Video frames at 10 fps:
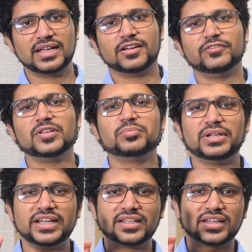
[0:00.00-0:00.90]
We
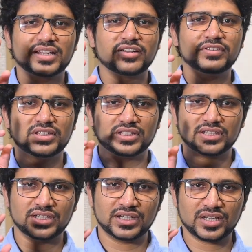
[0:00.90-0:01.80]
played cricket with
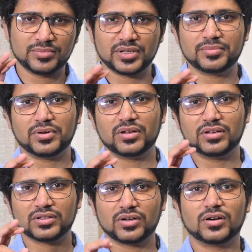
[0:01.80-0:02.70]
uh, rubber
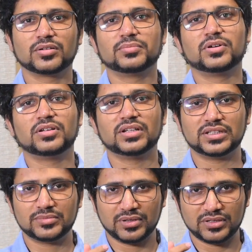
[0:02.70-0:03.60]
ball, cork ball,
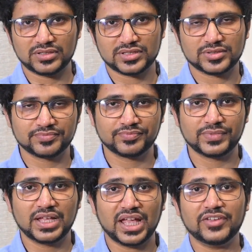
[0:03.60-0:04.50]
leather balls.
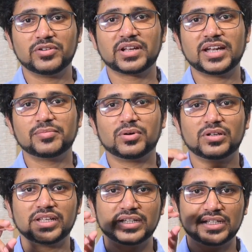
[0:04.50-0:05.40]
Have you tried
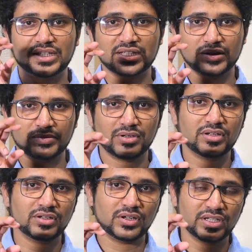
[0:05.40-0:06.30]
bowling a leather
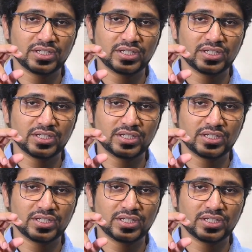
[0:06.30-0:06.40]
ball on a